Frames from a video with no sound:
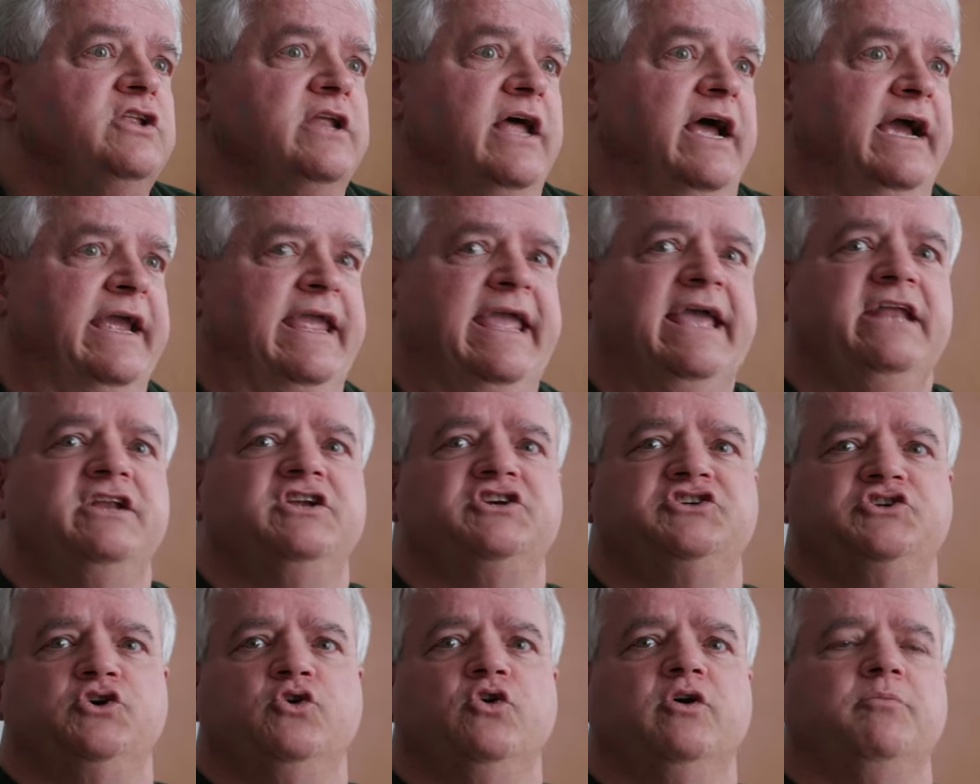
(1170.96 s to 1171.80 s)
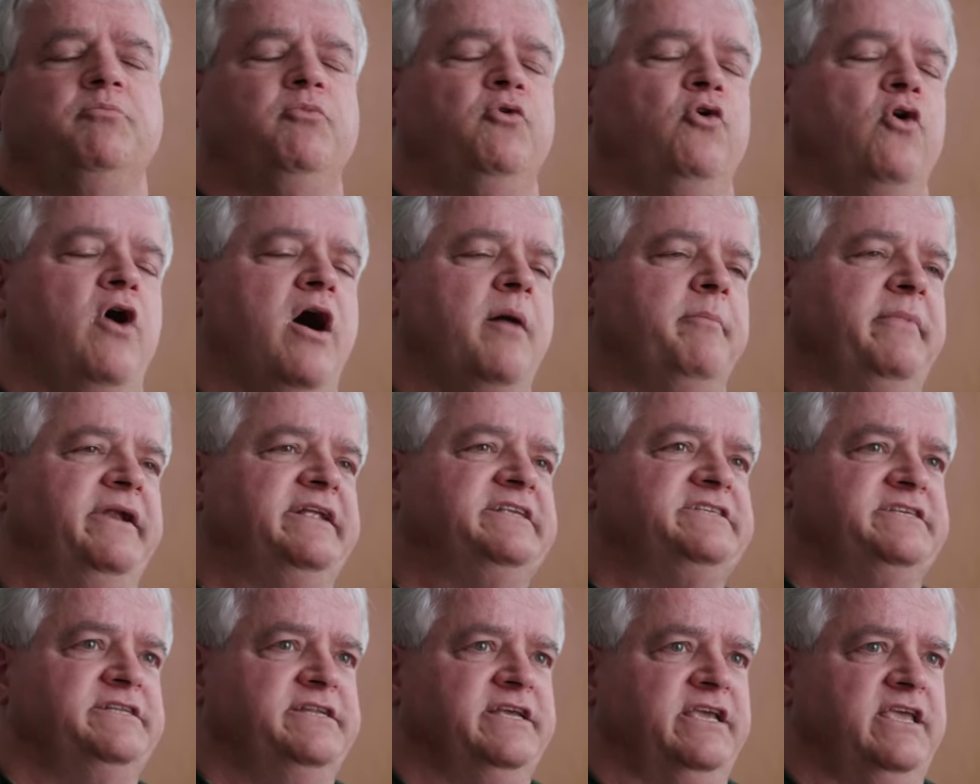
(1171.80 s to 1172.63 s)
again, to show her
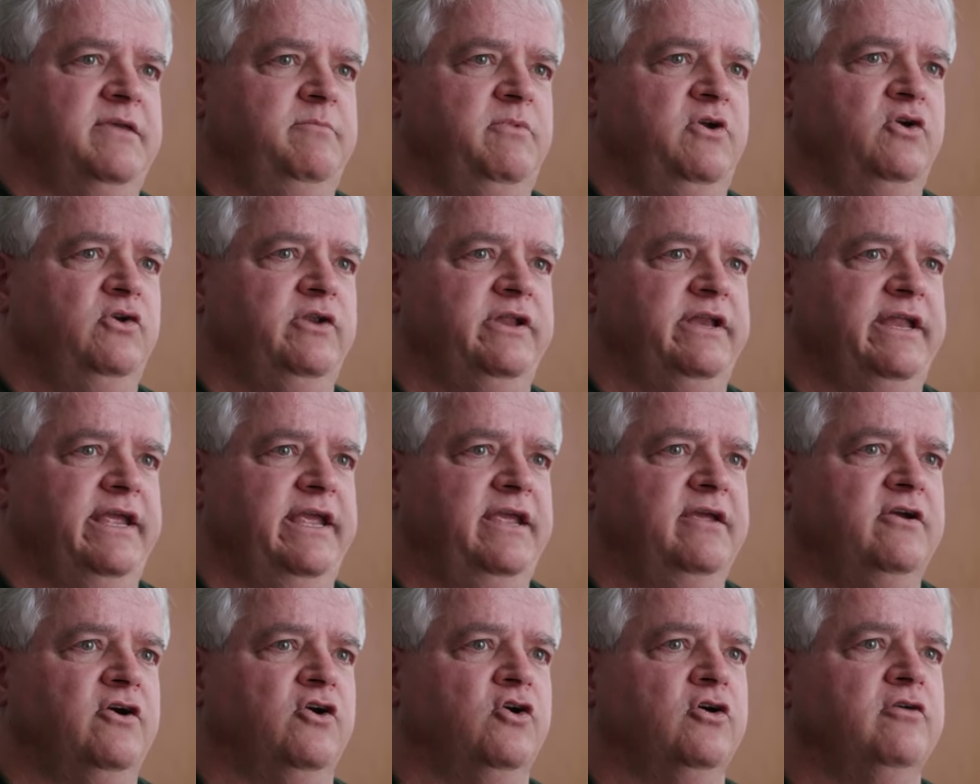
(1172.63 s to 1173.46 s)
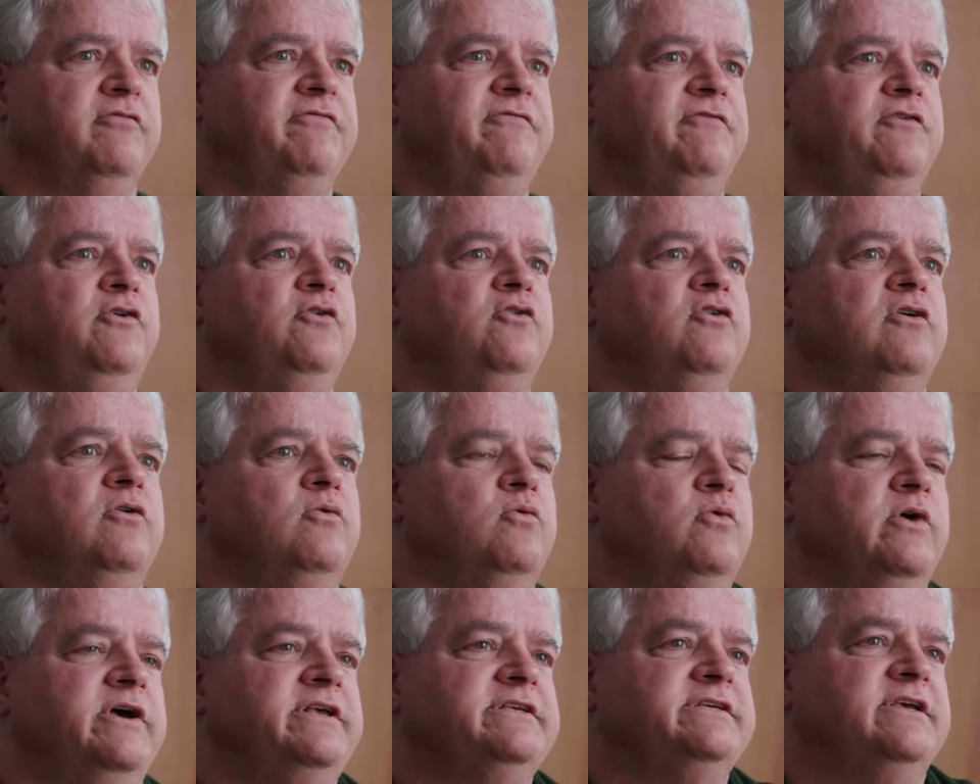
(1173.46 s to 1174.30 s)
prominence in the community, her funeral
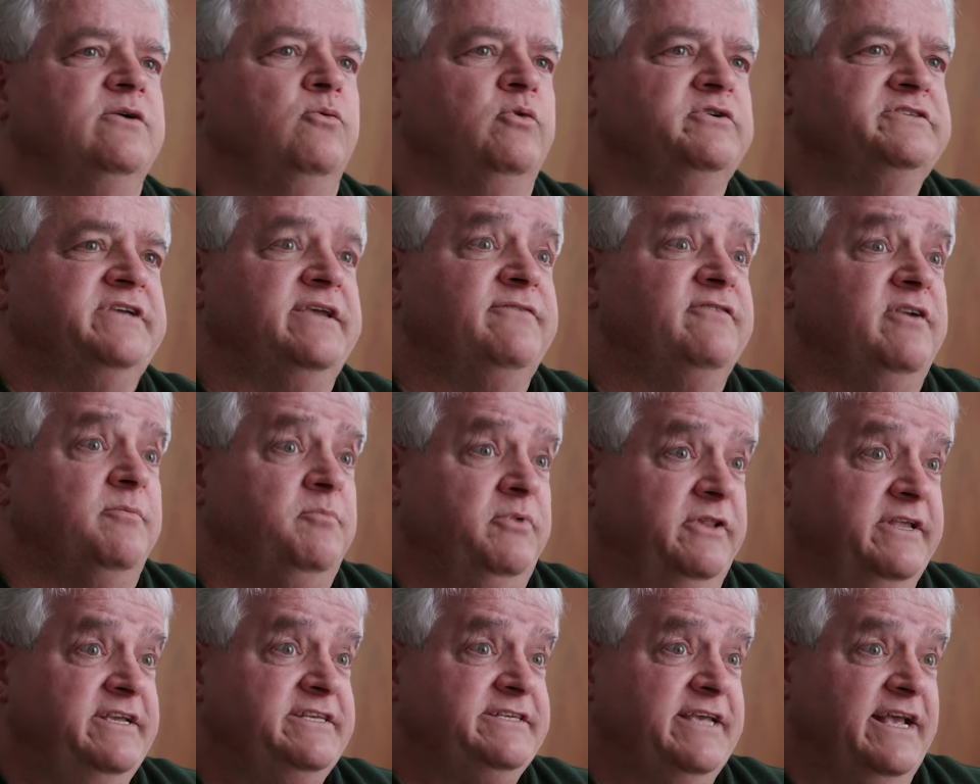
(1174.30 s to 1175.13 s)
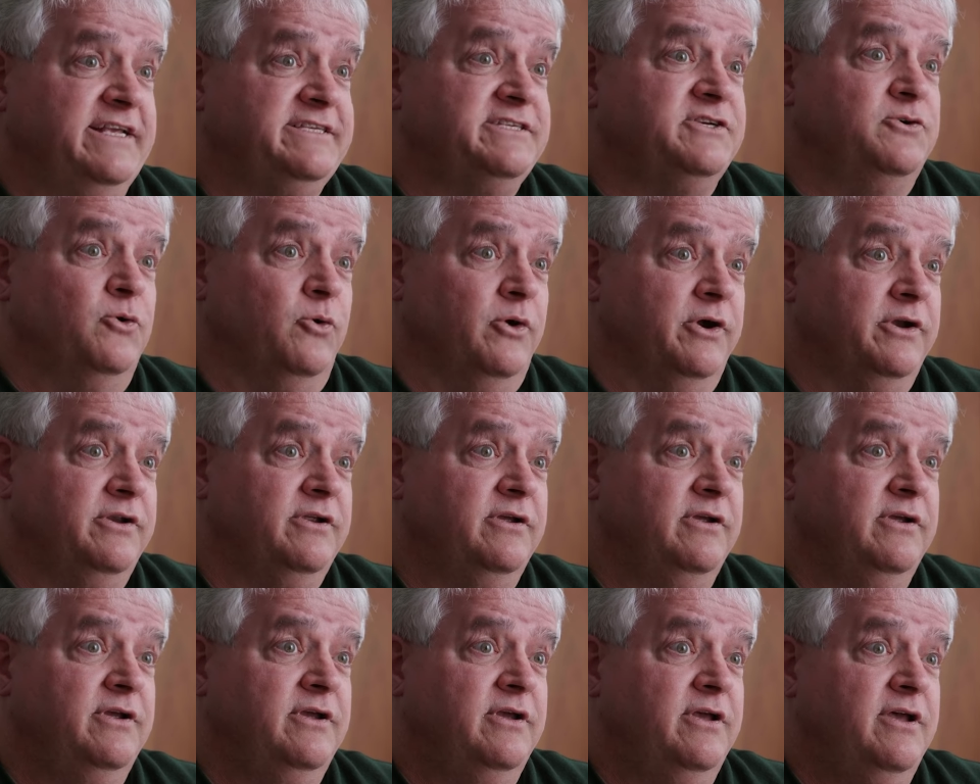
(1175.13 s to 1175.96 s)
was given a police escort
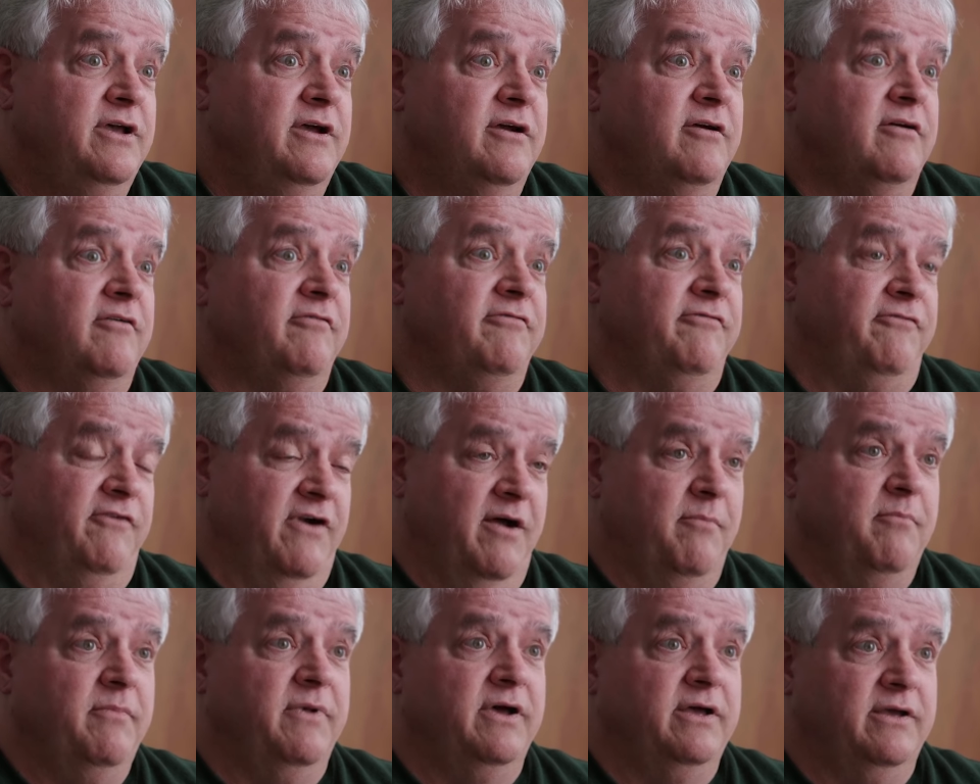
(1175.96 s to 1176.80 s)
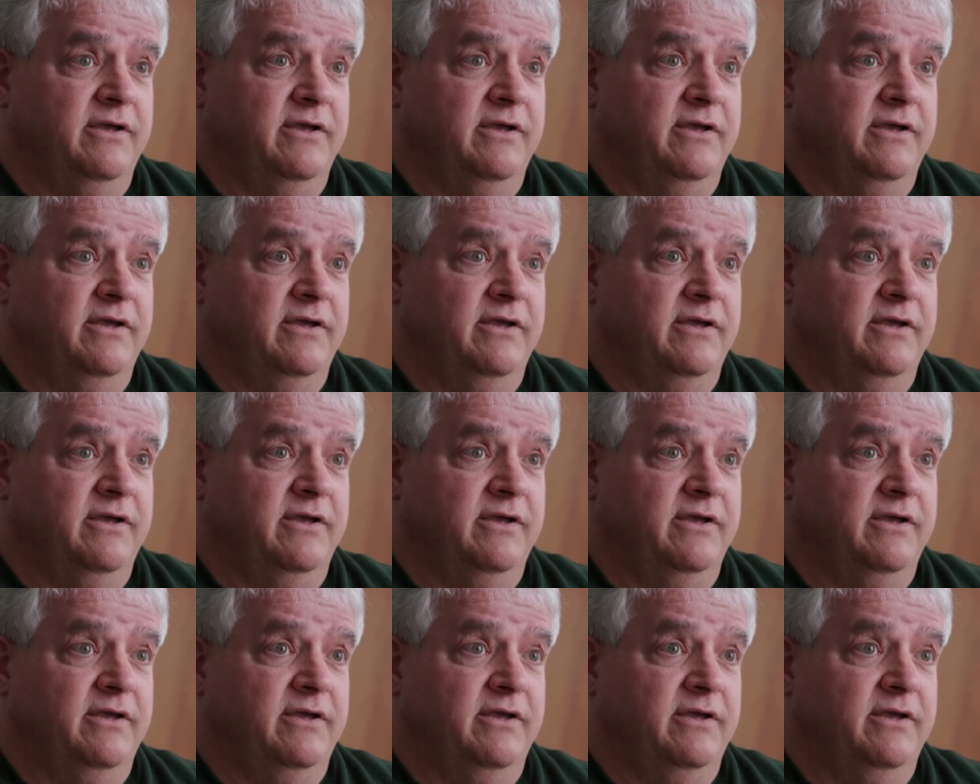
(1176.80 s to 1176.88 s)
from